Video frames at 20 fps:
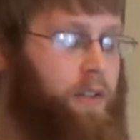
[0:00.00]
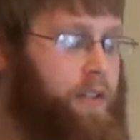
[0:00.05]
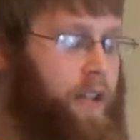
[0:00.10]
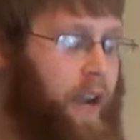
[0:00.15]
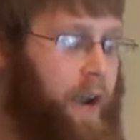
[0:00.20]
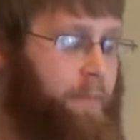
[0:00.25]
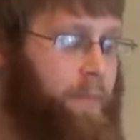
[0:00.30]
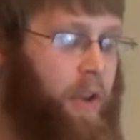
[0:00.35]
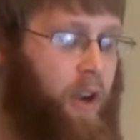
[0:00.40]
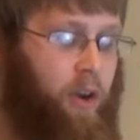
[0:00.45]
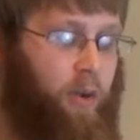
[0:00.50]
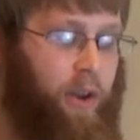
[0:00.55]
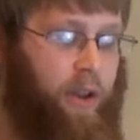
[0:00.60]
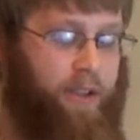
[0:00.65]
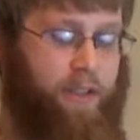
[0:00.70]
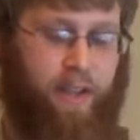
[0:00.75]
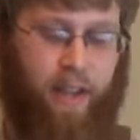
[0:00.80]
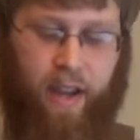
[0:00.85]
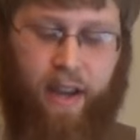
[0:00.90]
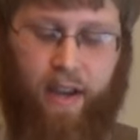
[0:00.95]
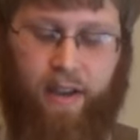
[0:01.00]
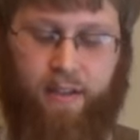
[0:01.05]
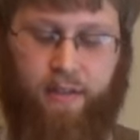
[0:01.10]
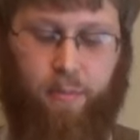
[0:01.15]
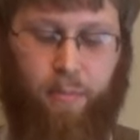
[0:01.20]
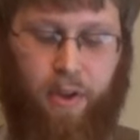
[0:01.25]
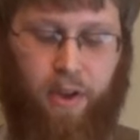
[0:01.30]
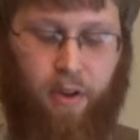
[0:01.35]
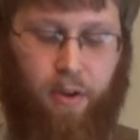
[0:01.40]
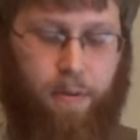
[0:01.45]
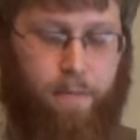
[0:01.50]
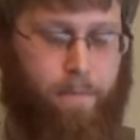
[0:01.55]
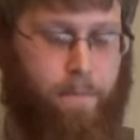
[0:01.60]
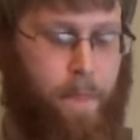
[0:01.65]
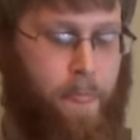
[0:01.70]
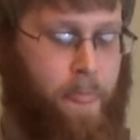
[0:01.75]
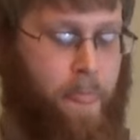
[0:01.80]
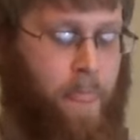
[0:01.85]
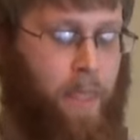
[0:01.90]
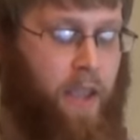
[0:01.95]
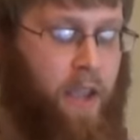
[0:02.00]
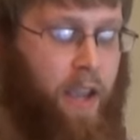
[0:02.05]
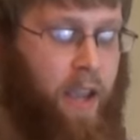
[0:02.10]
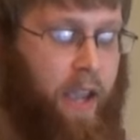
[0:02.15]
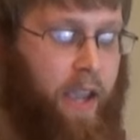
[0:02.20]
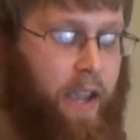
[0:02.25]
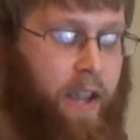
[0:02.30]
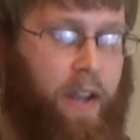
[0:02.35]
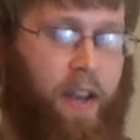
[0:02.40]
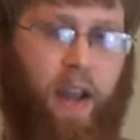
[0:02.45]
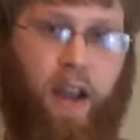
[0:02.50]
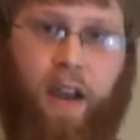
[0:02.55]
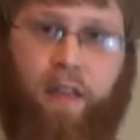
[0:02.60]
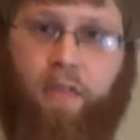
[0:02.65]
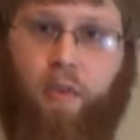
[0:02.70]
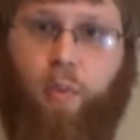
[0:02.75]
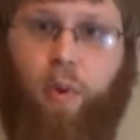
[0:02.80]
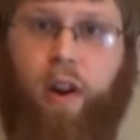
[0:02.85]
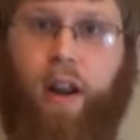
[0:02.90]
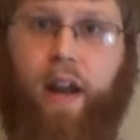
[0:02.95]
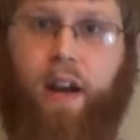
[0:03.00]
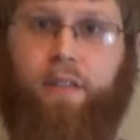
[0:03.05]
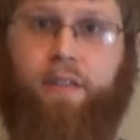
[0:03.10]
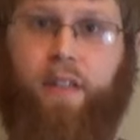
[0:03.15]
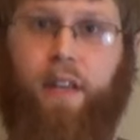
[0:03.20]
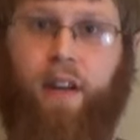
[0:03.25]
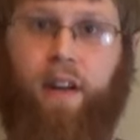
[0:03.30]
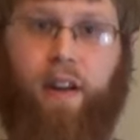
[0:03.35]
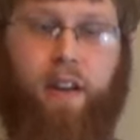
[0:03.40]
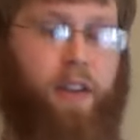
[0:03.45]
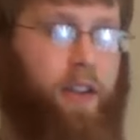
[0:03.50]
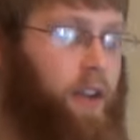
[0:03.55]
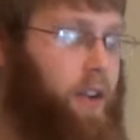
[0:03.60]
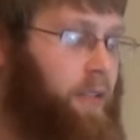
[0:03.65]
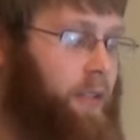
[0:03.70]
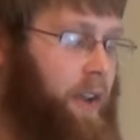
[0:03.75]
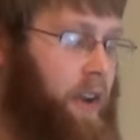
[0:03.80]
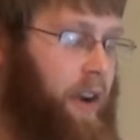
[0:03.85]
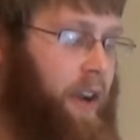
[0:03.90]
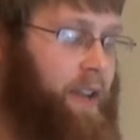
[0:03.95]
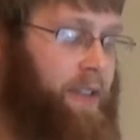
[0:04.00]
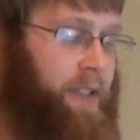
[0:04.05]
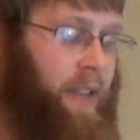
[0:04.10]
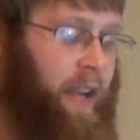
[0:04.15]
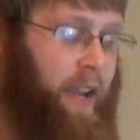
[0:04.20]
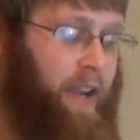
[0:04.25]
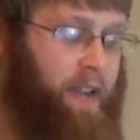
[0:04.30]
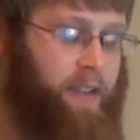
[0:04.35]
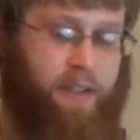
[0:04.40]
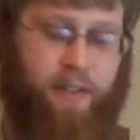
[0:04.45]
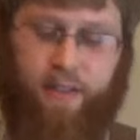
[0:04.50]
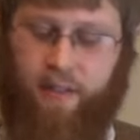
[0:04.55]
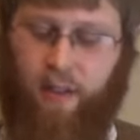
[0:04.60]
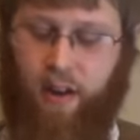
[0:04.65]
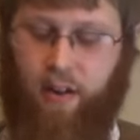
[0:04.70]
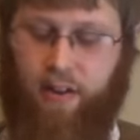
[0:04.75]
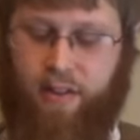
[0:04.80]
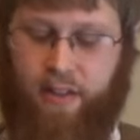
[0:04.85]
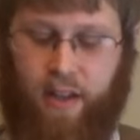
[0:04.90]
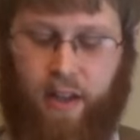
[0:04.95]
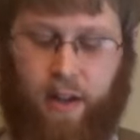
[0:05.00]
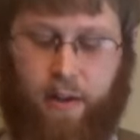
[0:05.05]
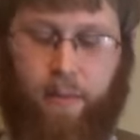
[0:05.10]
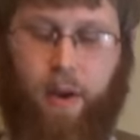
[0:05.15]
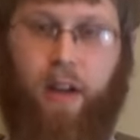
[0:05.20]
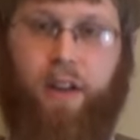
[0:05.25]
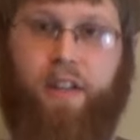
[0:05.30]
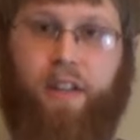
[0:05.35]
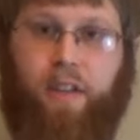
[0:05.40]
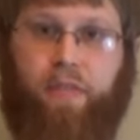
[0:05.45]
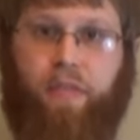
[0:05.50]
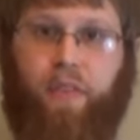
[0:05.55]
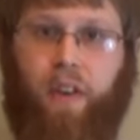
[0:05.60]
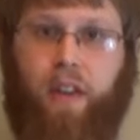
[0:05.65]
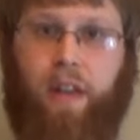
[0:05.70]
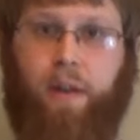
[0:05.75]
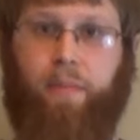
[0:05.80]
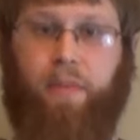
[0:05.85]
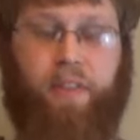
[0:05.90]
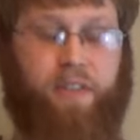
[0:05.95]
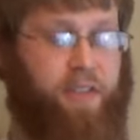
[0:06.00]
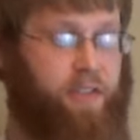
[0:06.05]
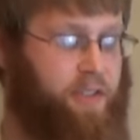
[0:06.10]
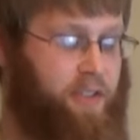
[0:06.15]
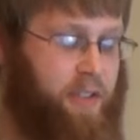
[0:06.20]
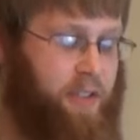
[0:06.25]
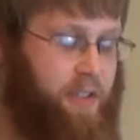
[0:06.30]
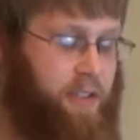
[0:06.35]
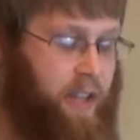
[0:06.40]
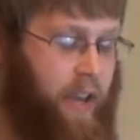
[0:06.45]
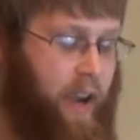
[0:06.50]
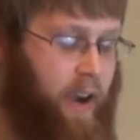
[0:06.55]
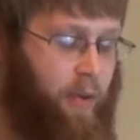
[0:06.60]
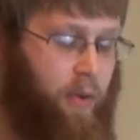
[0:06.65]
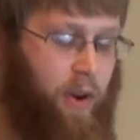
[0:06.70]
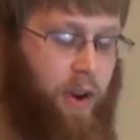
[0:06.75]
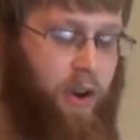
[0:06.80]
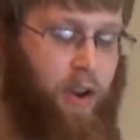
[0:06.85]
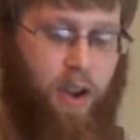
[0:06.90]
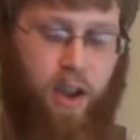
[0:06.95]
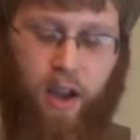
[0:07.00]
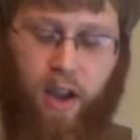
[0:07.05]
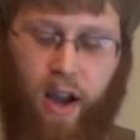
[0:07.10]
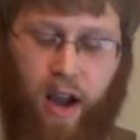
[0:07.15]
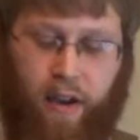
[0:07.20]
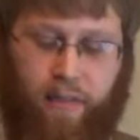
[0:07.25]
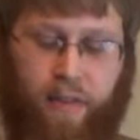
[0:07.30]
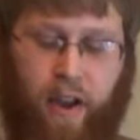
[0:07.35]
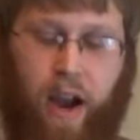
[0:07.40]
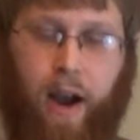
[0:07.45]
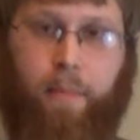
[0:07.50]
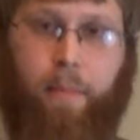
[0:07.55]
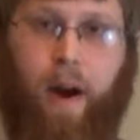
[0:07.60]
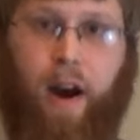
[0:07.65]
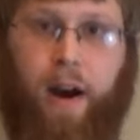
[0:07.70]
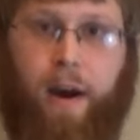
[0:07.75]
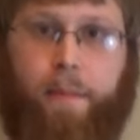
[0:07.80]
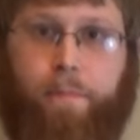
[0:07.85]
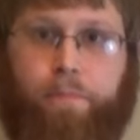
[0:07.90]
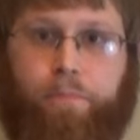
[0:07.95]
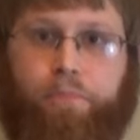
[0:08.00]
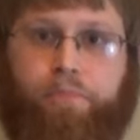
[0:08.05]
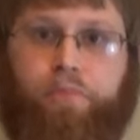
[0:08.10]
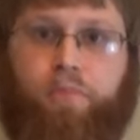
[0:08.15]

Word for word: Tapco SKS build. And everyone out there, you know, their SKSs are set up differently. This is just how I've got mine.